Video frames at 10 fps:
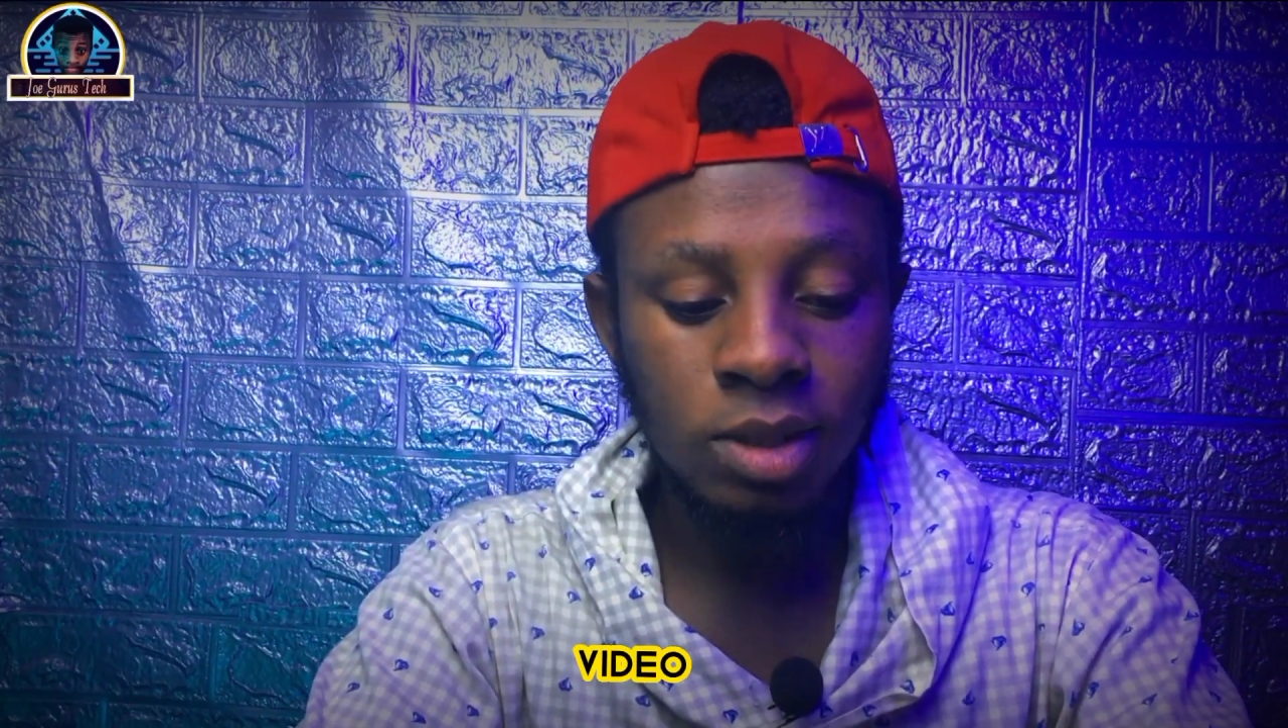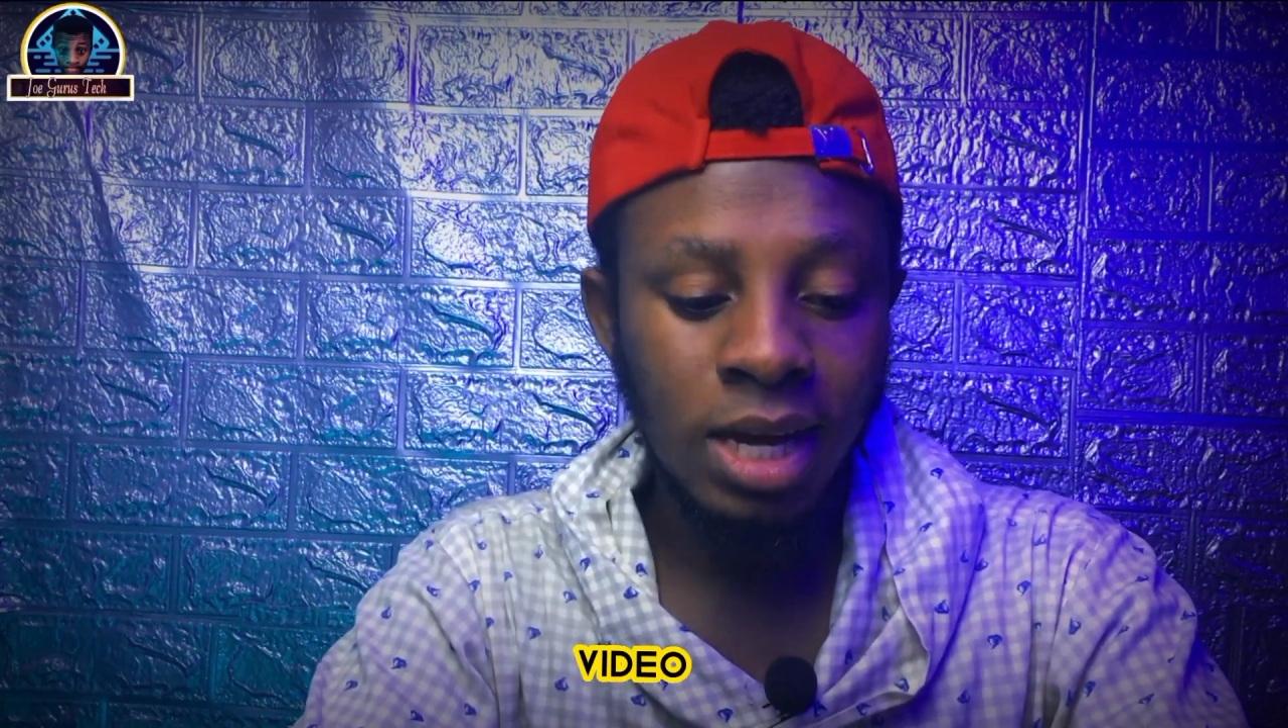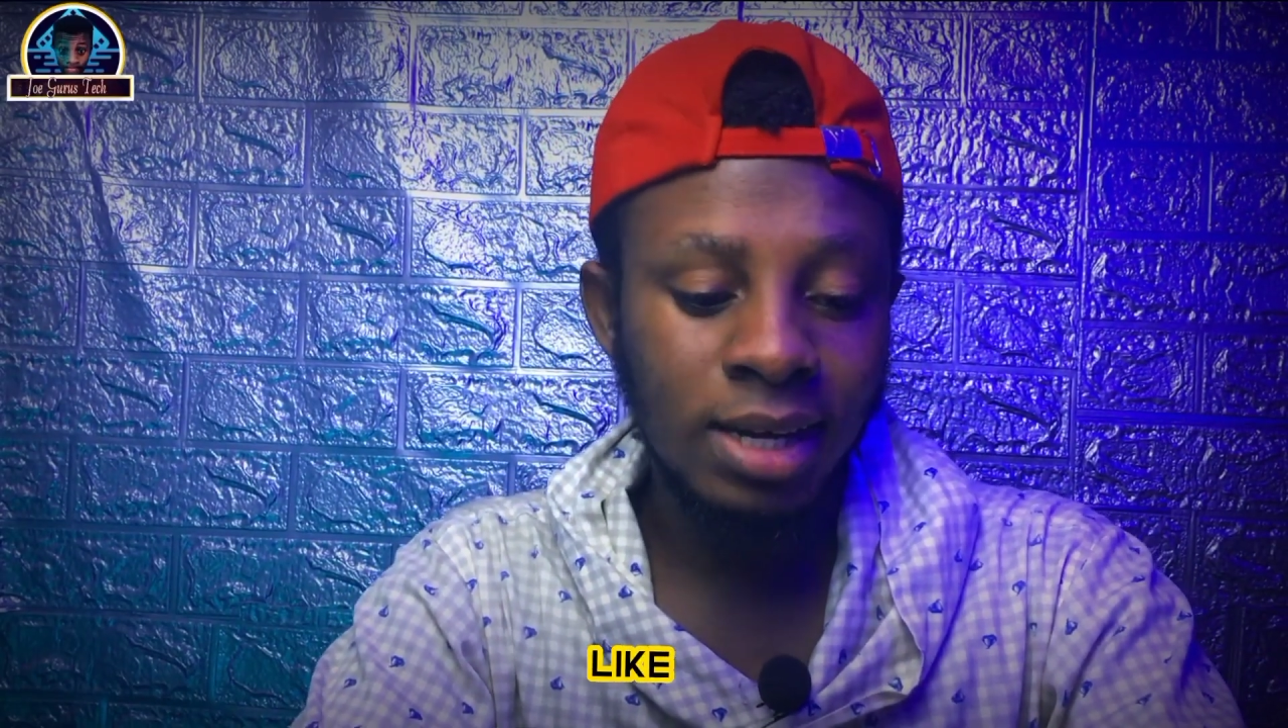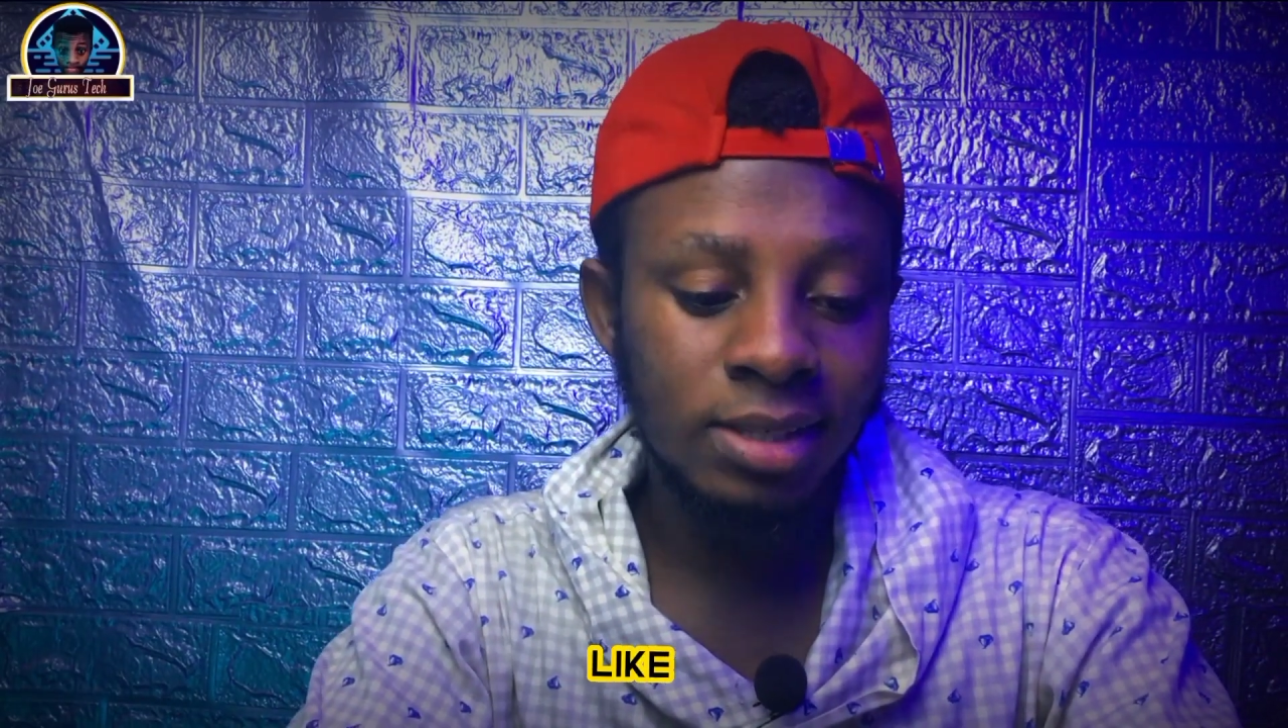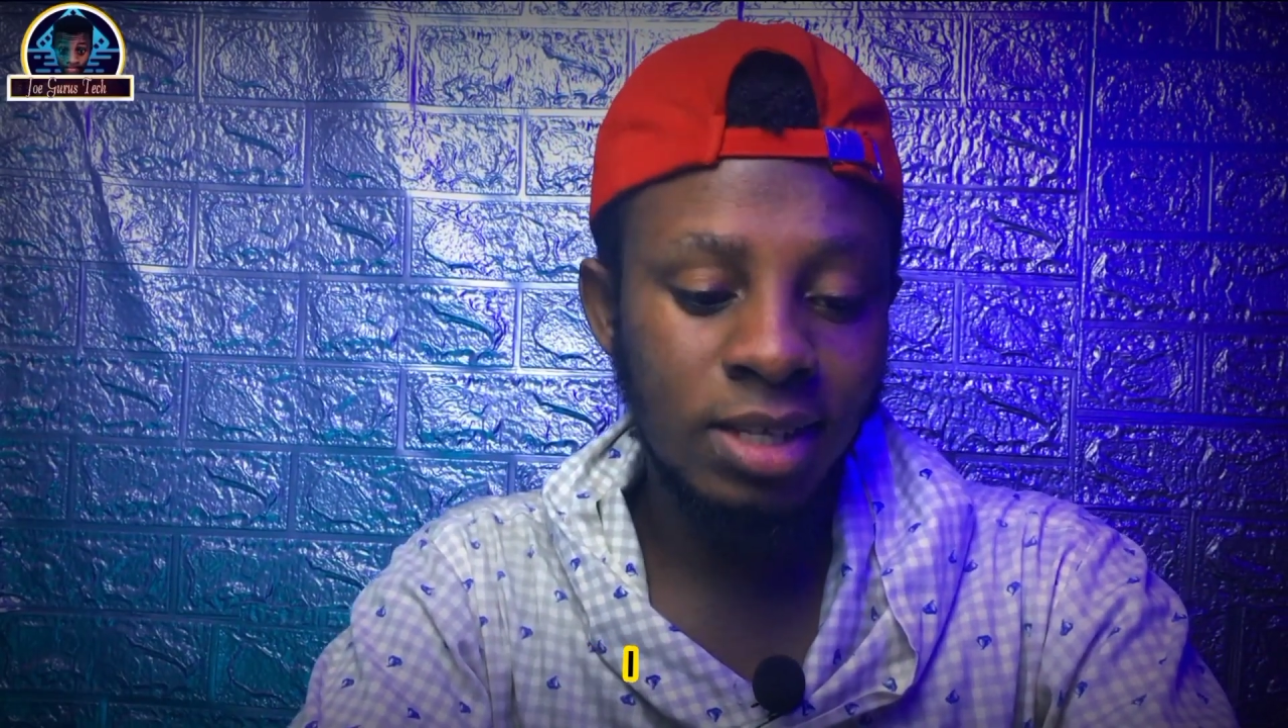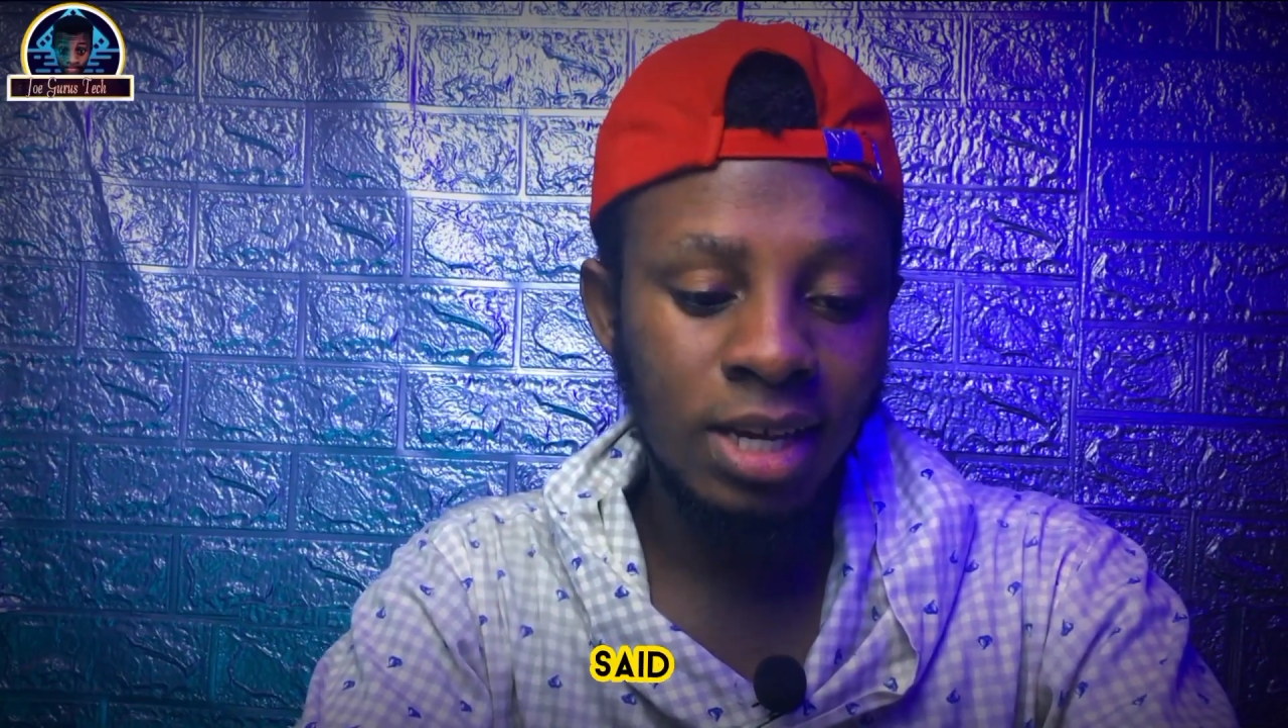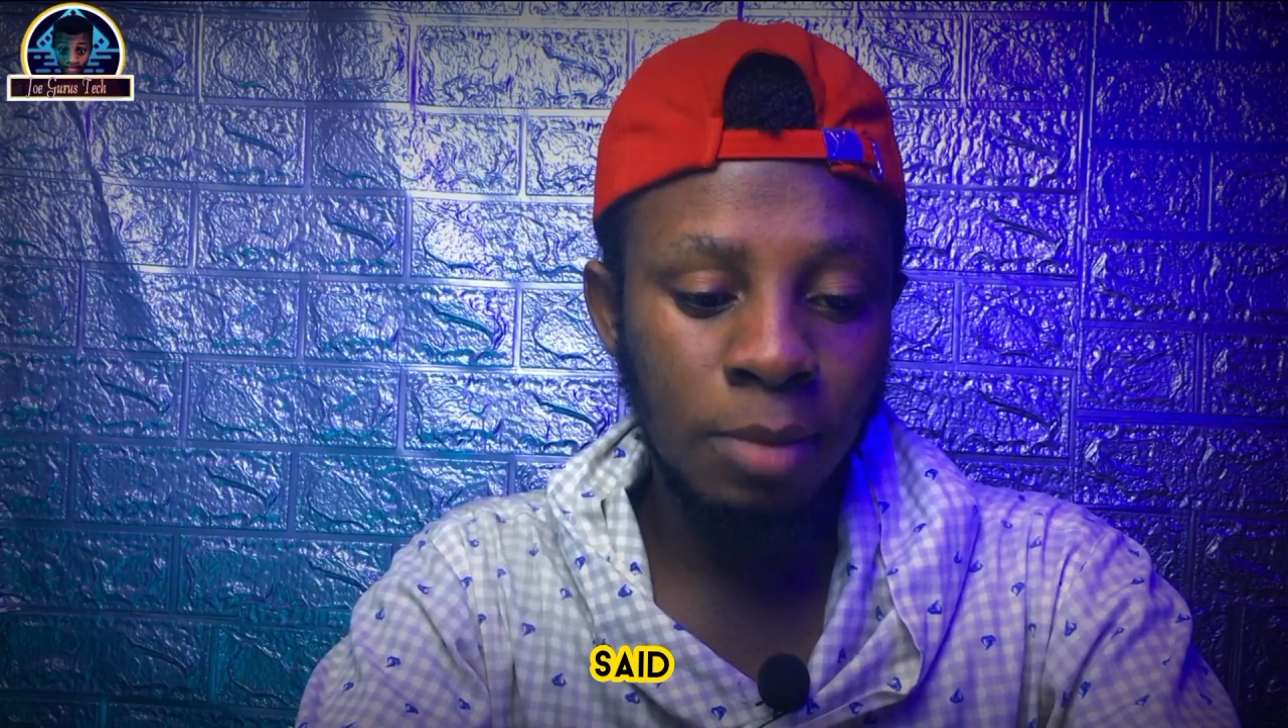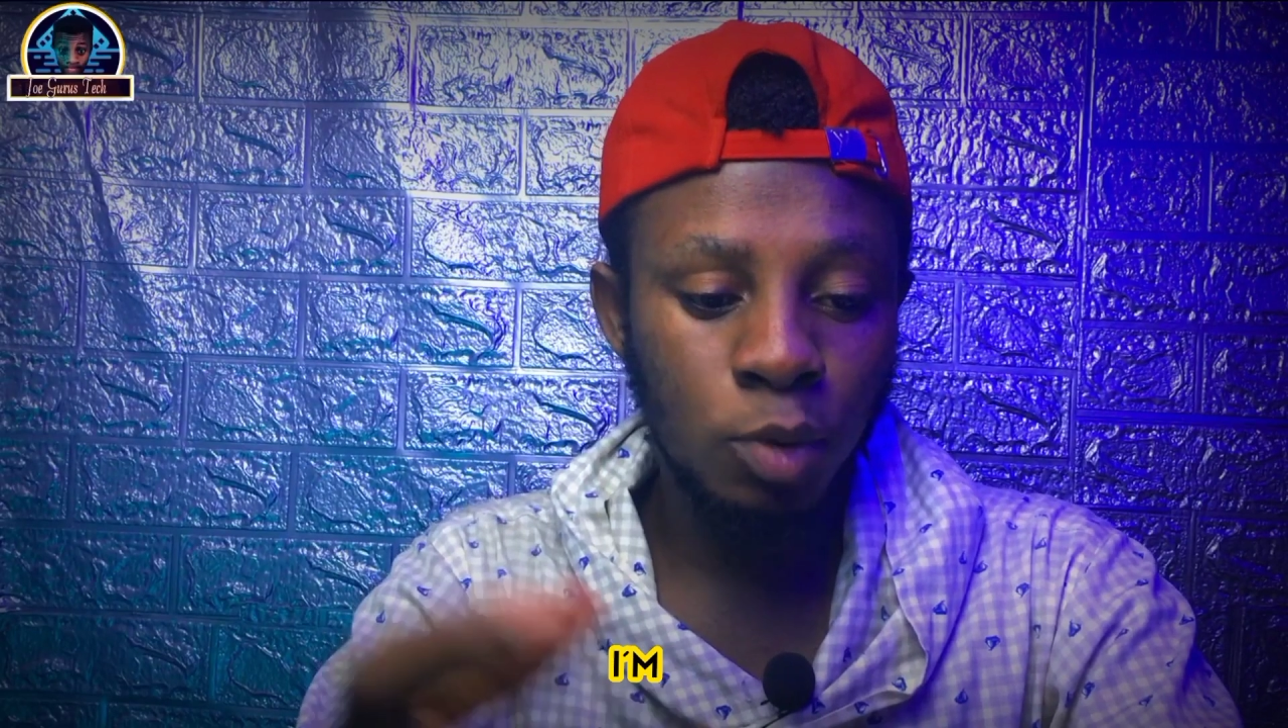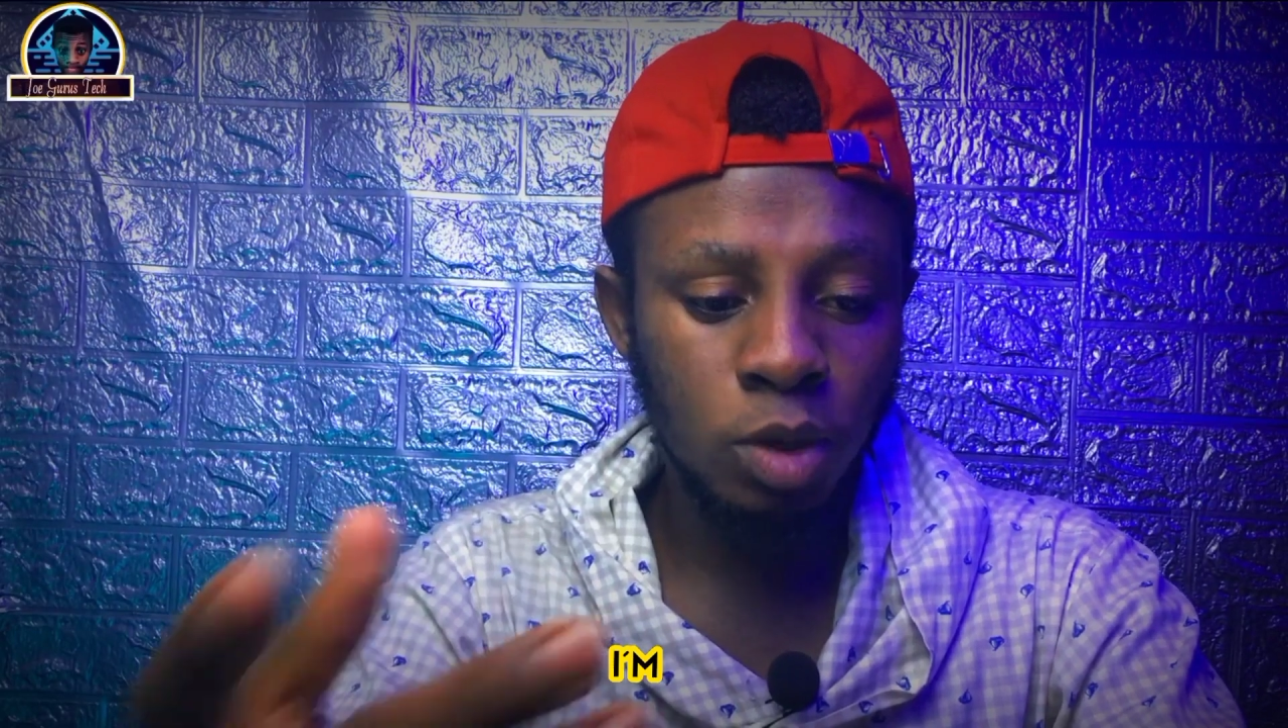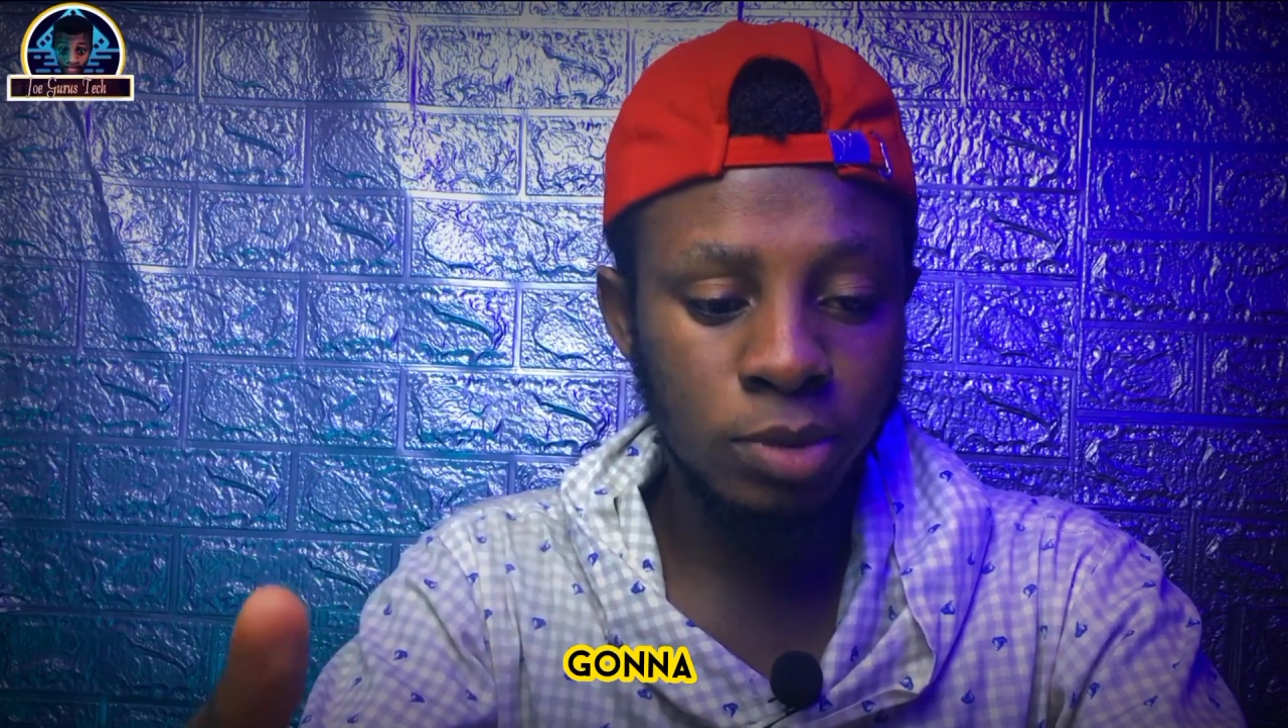like i said
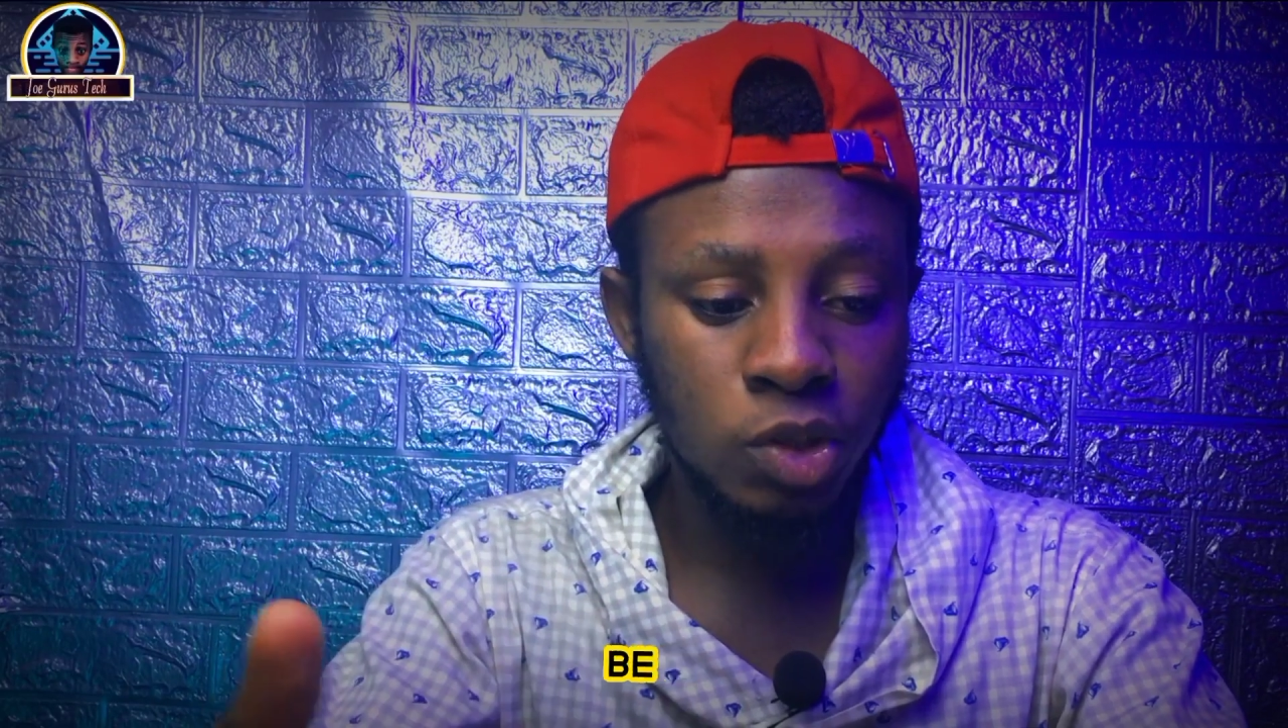i'm going to be